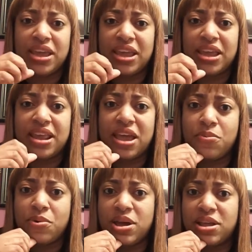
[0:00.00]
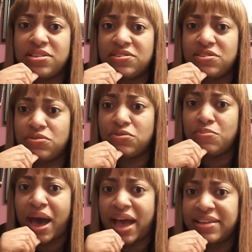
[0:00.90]
and they want
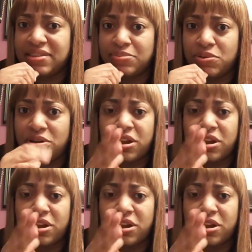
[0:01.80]
to buy something,